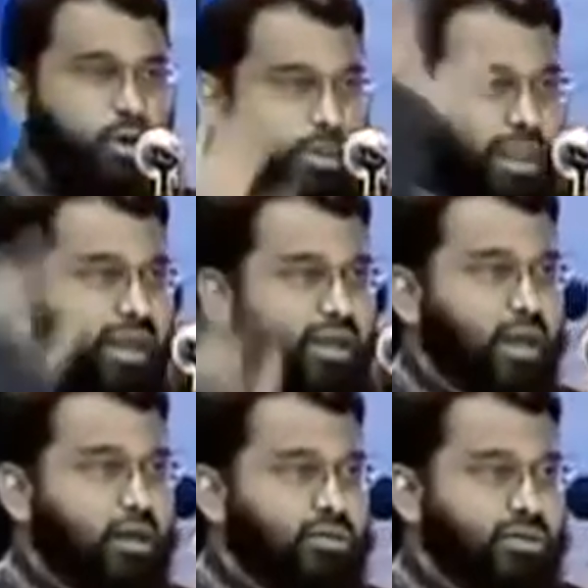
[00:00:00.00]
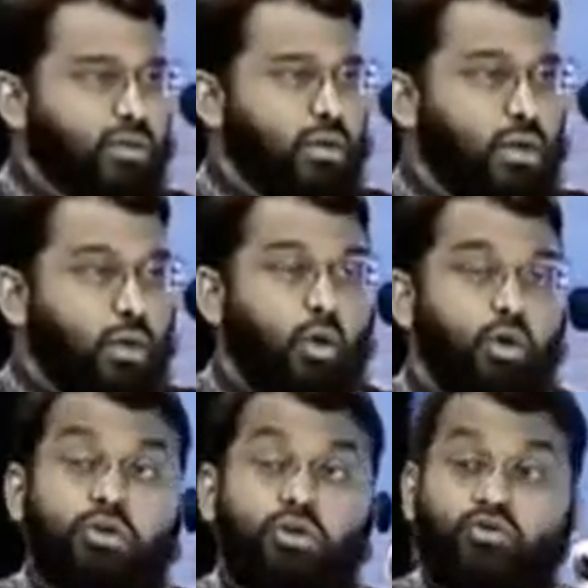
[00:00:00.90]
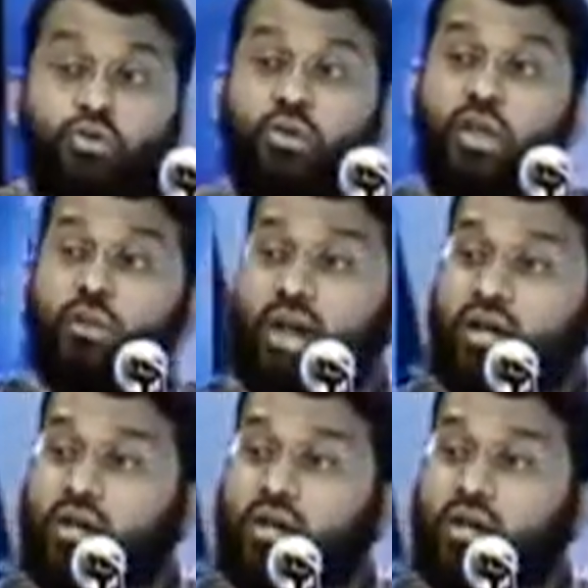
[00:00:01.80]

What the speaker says: and blank out? Or do you view them like